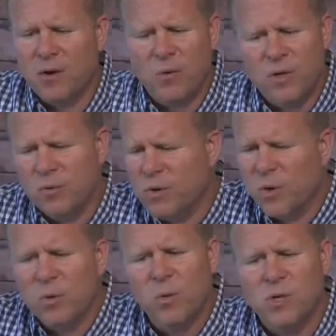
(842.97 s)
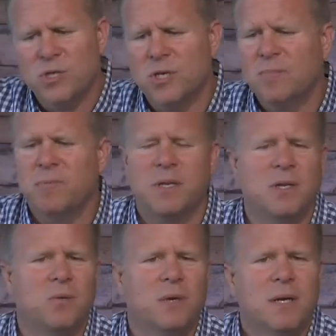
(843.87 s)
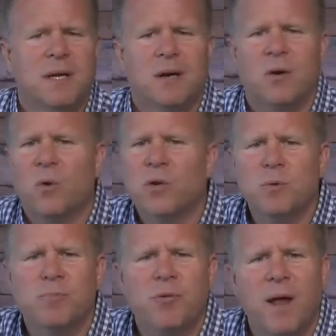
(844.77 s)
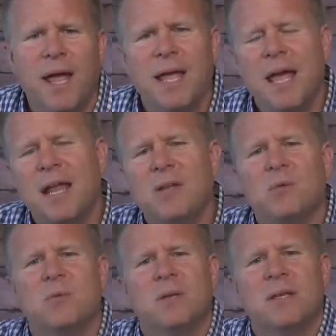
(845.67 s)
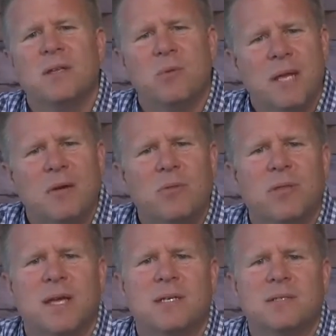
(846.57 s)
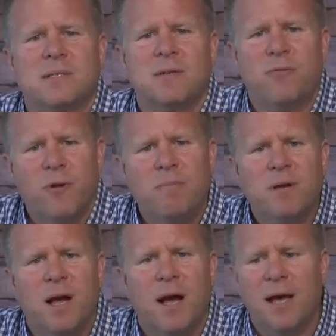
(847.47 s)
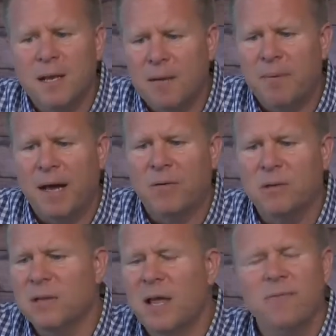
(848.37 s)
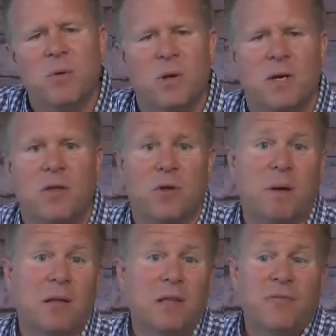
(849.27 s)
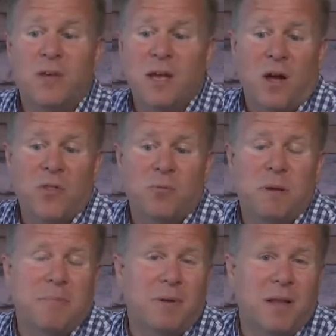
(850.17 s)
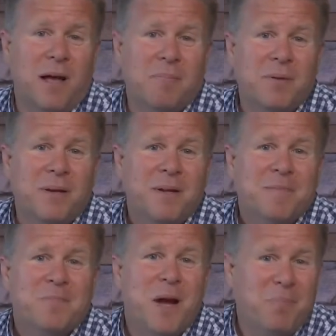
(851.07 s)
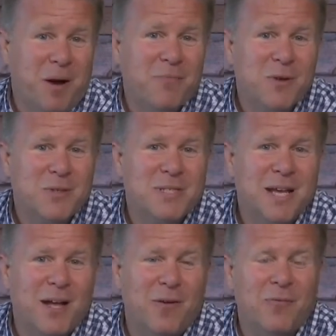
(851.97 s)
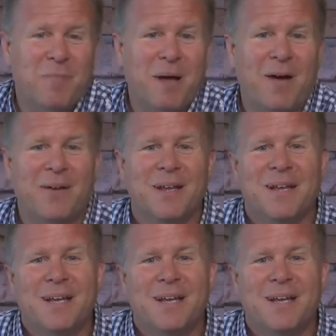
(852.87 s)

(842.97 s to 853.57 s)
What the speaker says: or you go to worship and you pray and you hear things from God about loving one another, about lifting other people up above yourself, about